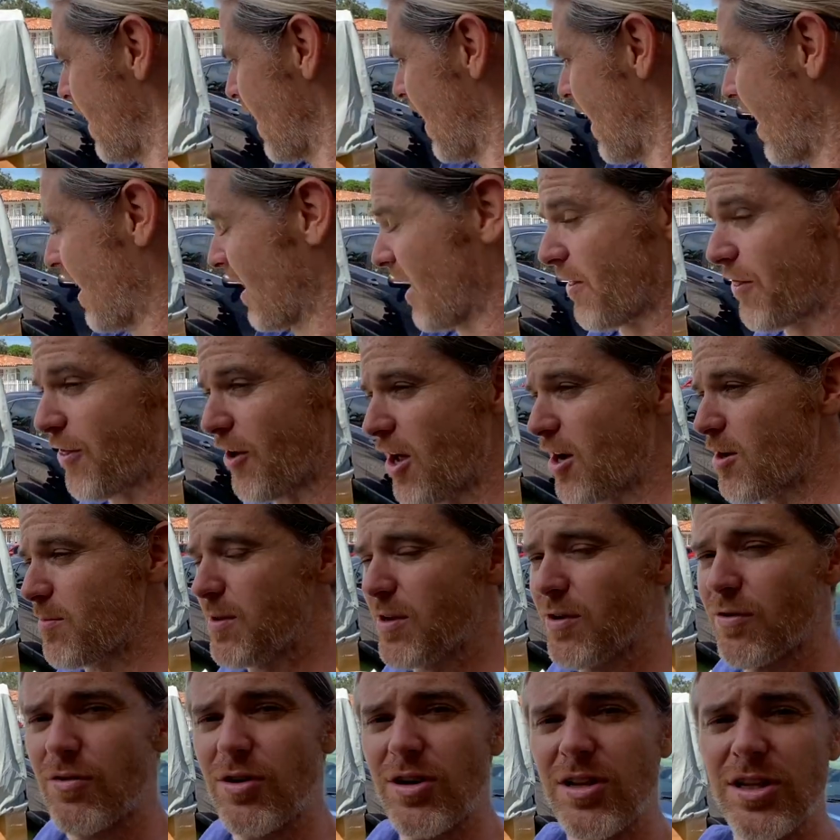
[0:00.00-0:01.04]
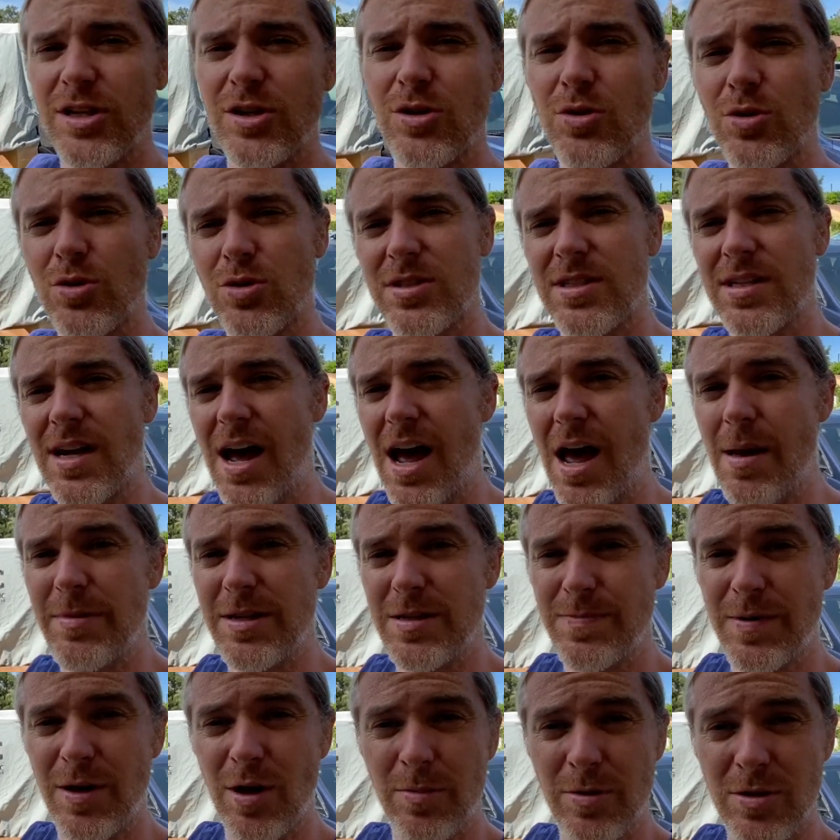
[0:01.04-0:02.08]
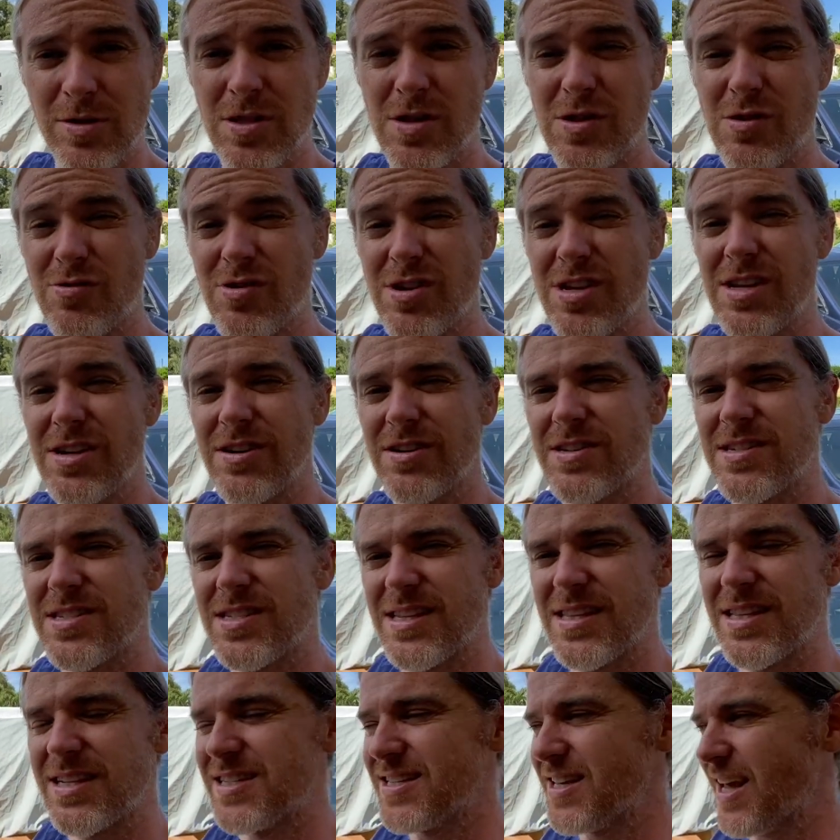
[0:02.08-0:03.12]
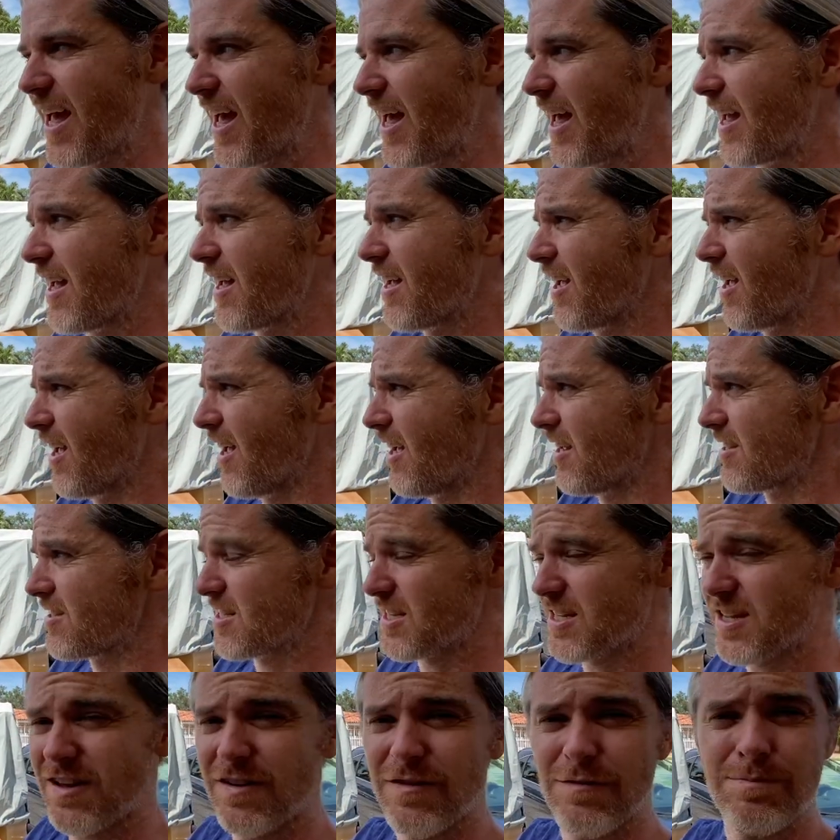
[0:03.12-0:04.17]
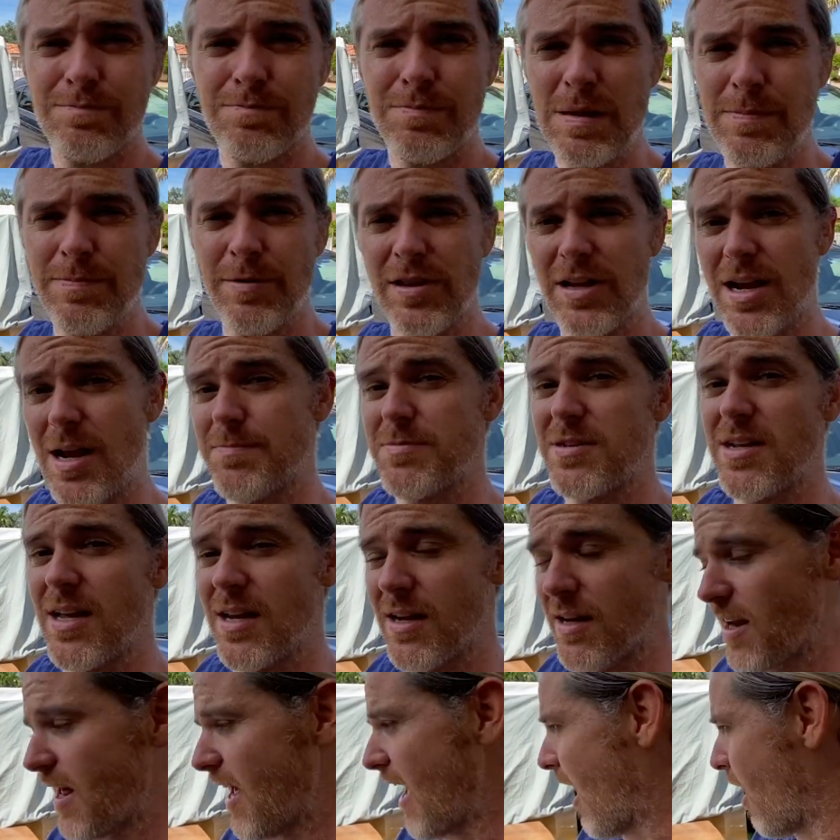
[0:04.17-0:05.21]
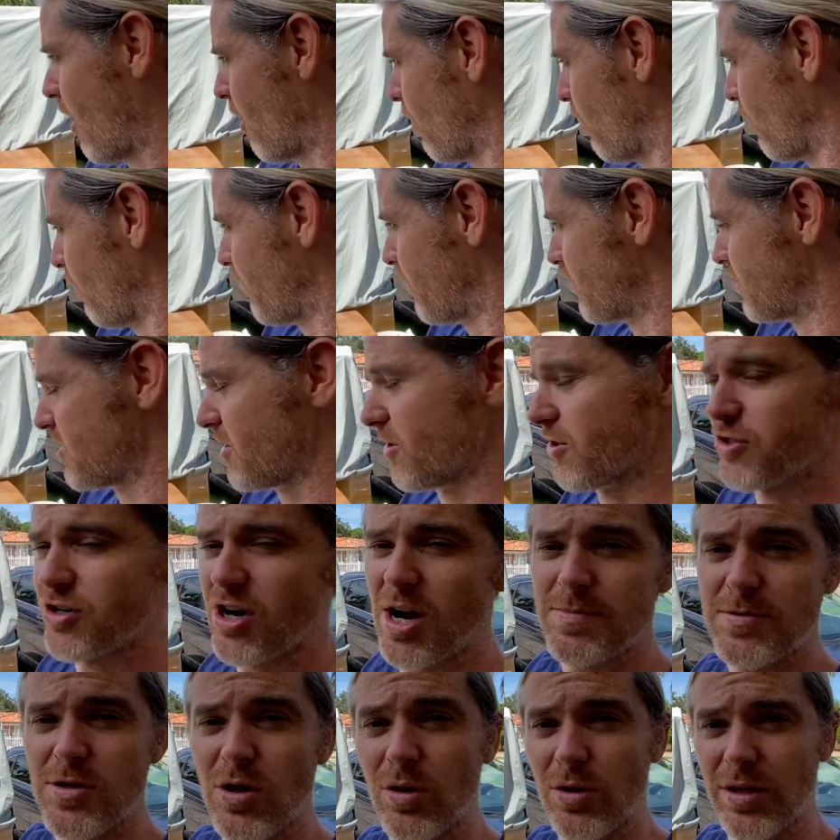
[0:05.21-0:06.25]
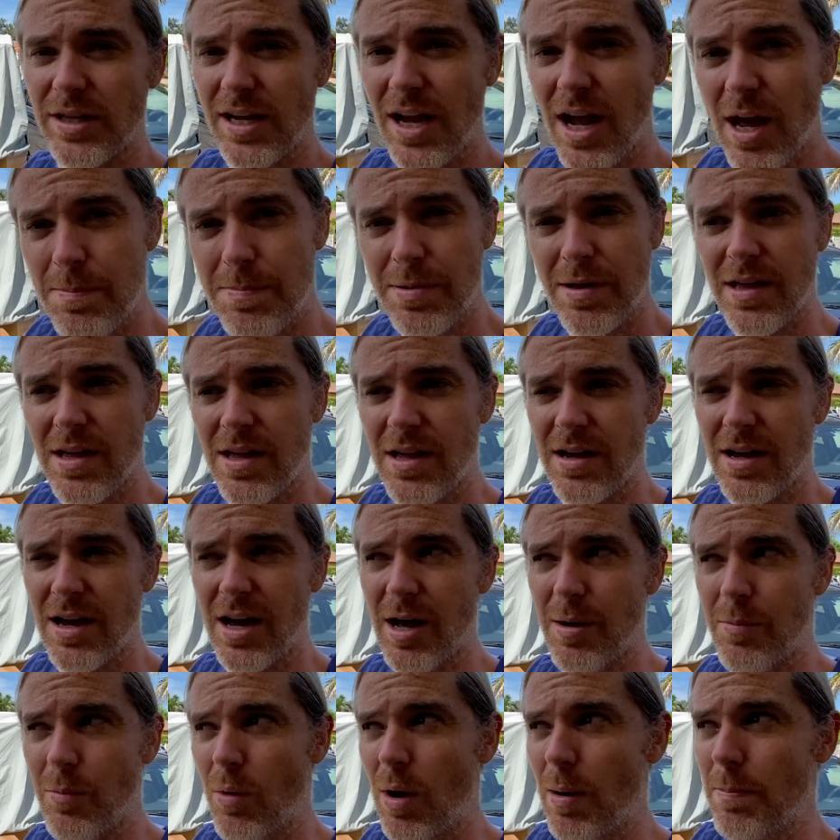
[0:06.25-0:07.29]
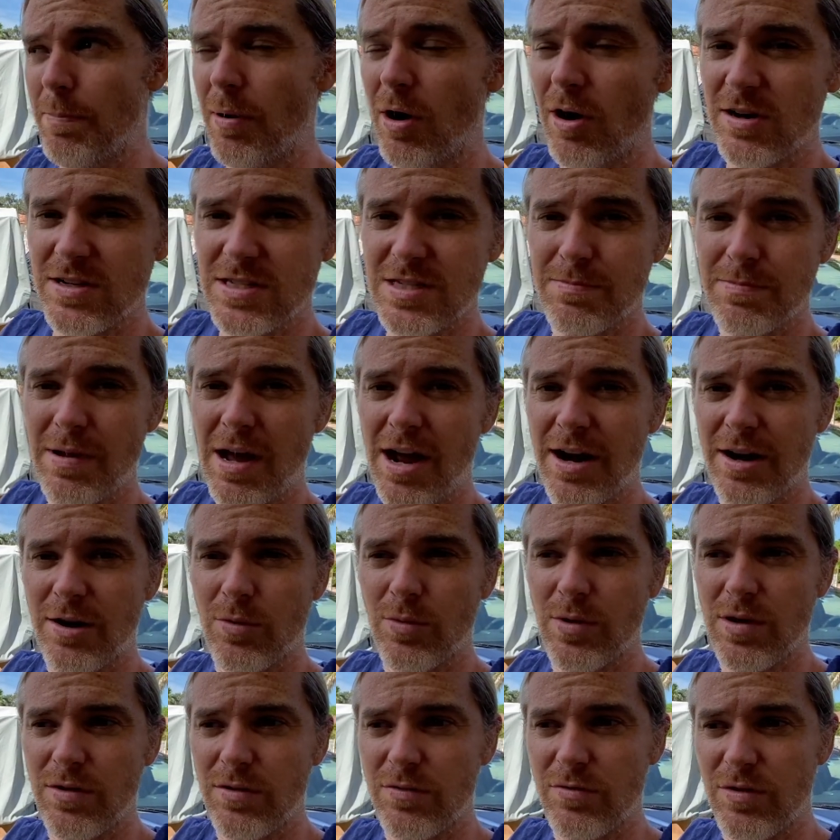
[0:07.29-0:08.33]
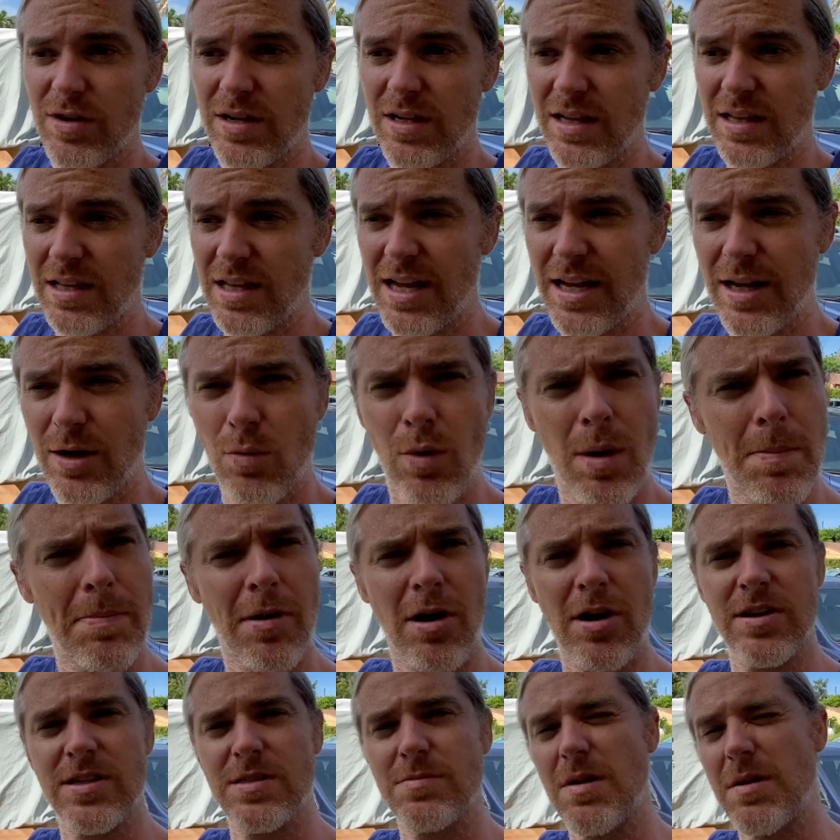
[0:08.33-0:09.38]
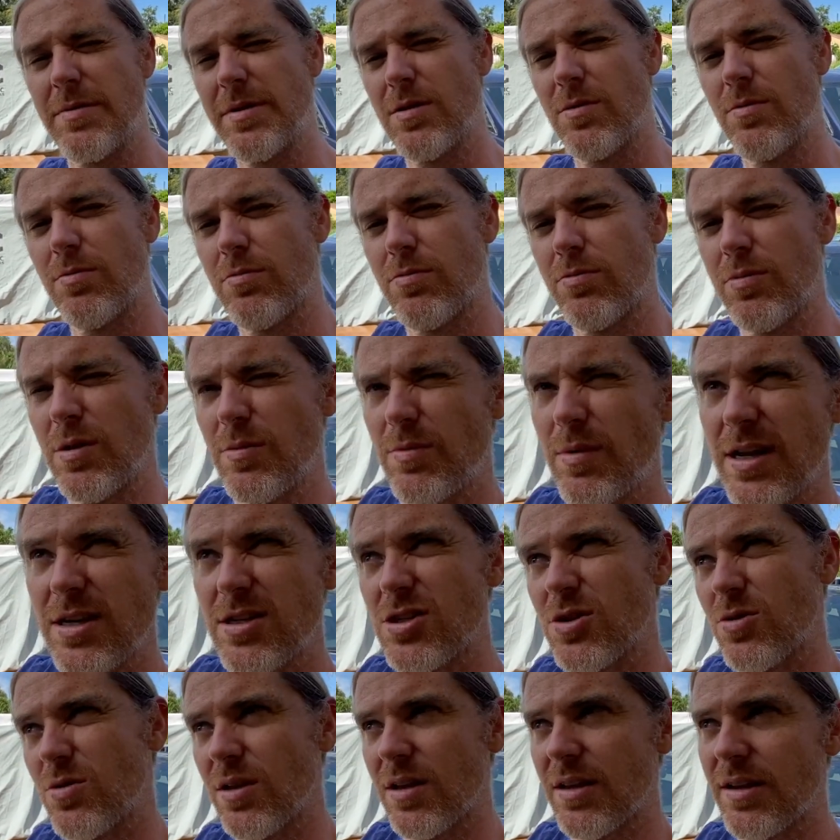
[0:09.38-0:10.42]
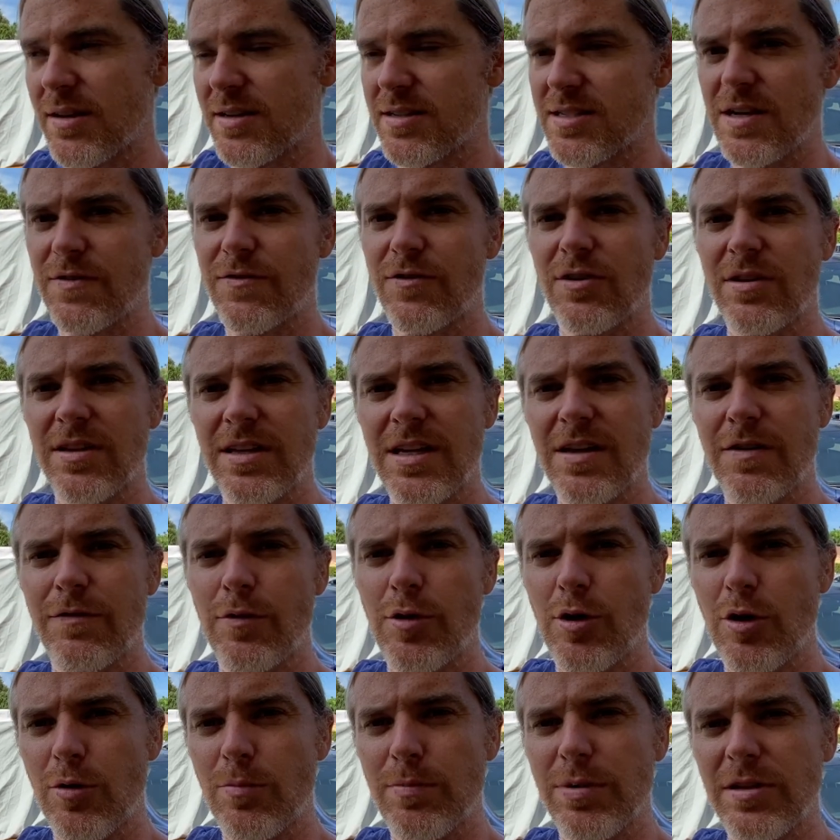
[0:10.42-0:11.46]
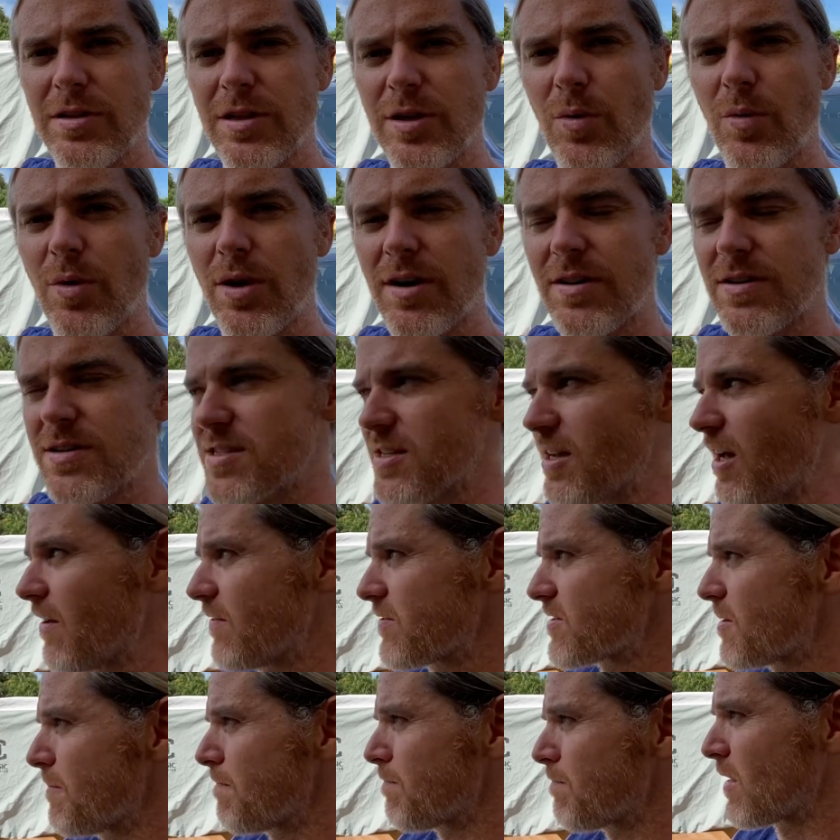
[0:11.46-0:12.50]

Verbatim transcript: And I thought it'd be a really cool time. It's been almost 3 years to the day to give people an update, how the teardrop's holding up. What parts about it we really like, what parts maybe we might do a little differently if we were building one ourselves.